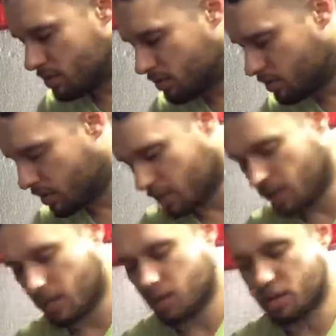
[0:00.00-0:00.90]
We're going to
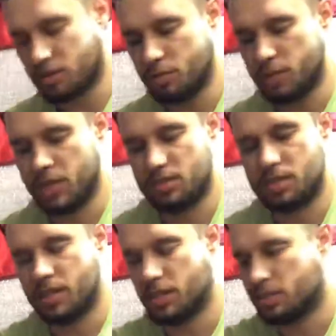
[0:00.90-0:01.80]
add our humates
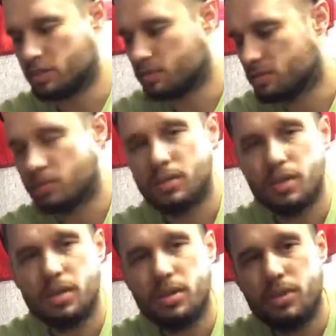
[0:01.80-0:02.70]
here
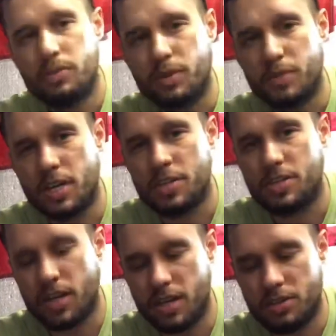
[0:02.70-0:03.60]
from Dutch Science